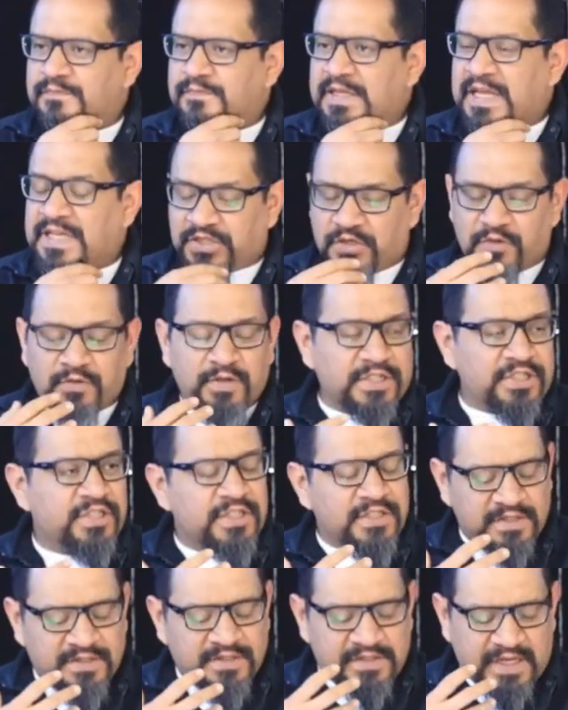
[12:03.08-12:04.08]
As
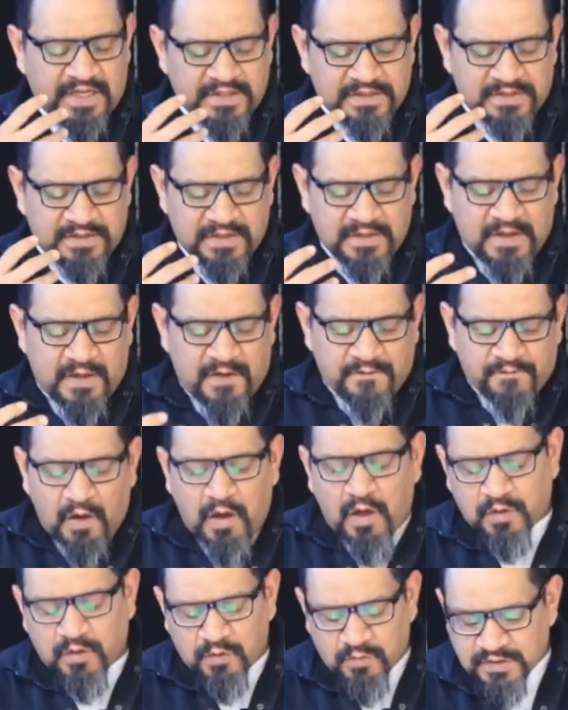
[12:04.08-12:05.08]
Christians, as
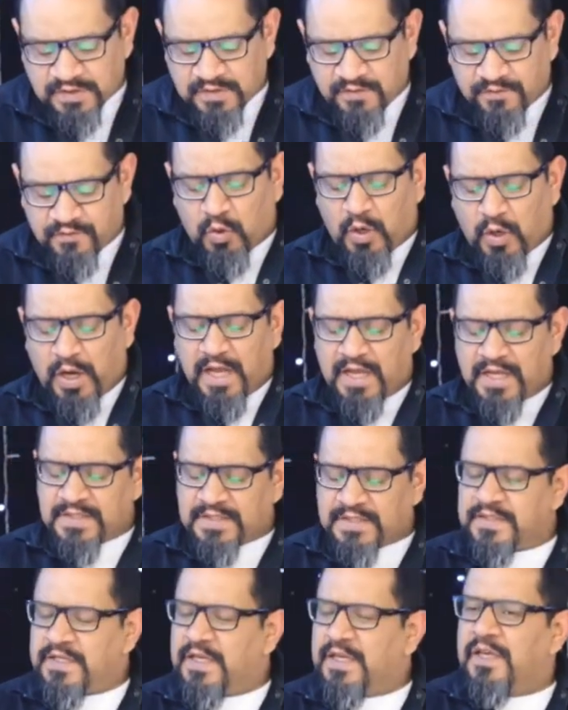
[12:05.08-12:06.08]
followers of
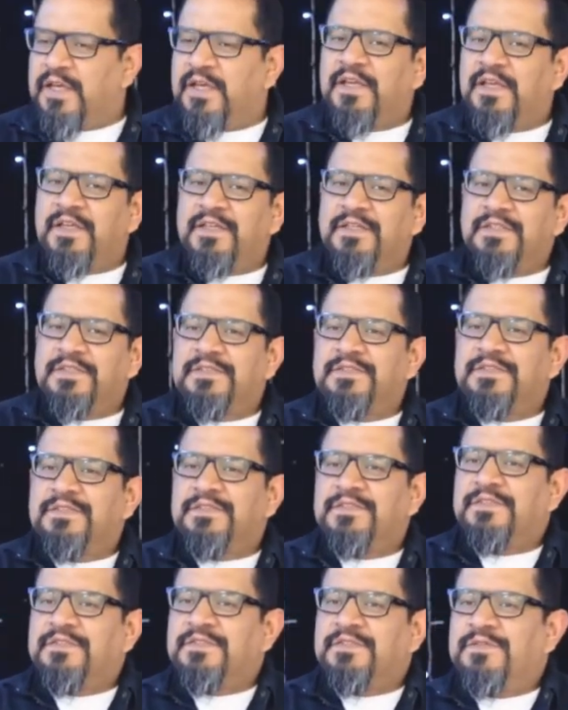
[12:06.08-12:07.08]
Christ,
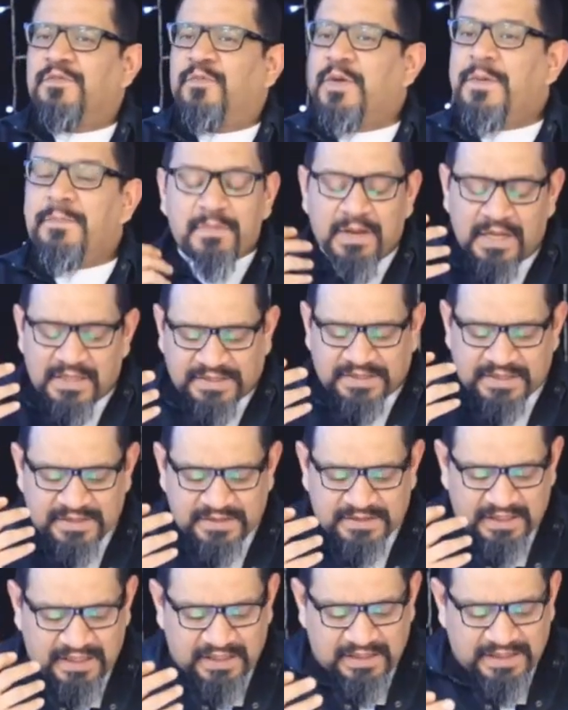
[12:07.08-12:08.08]
we
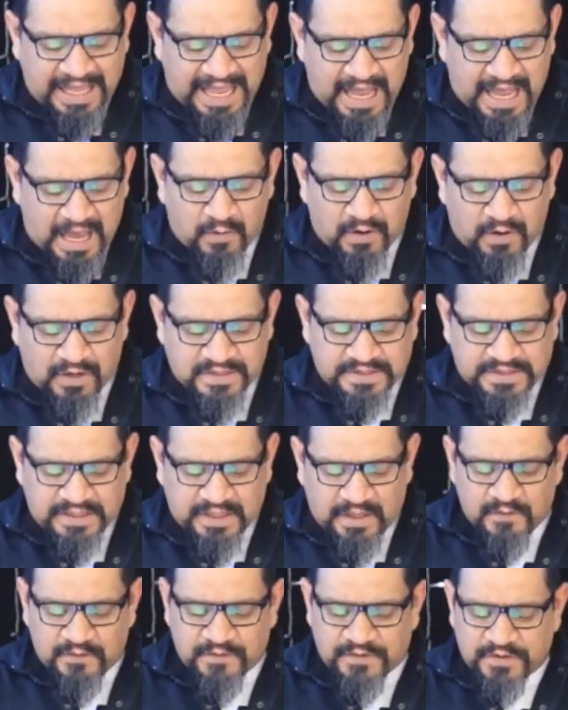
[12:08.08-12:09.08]
mustn't allow
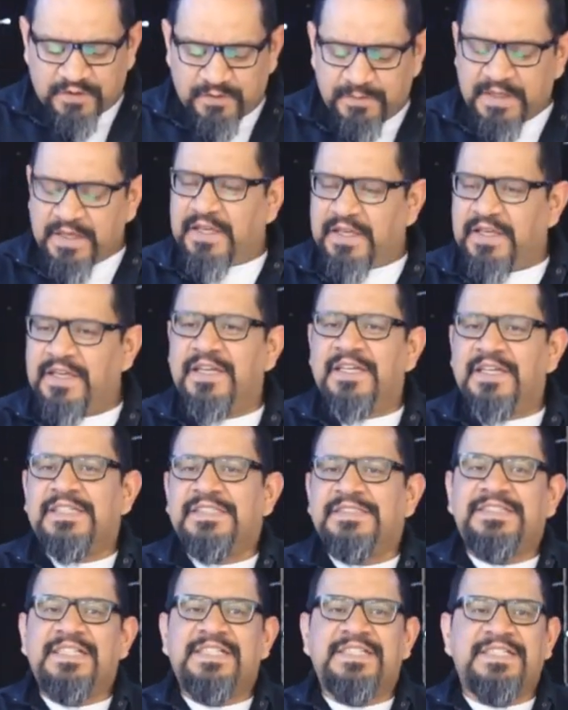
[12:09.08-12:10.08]
ourselves to be
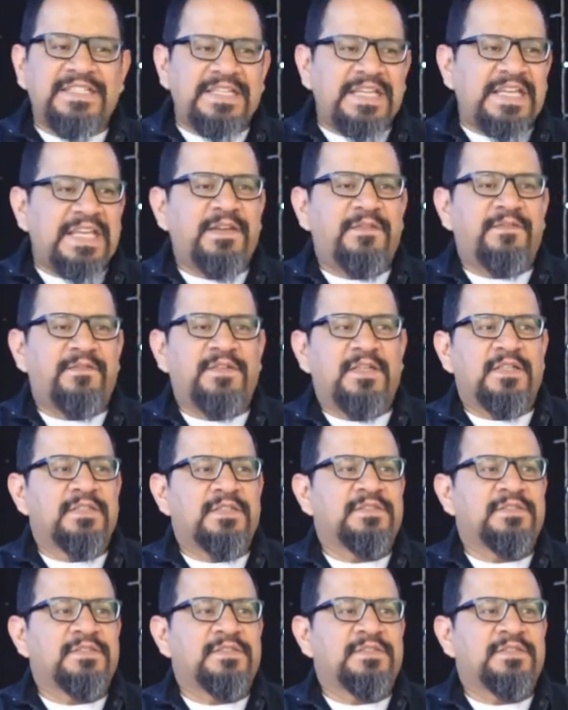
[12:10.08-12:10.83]
deceived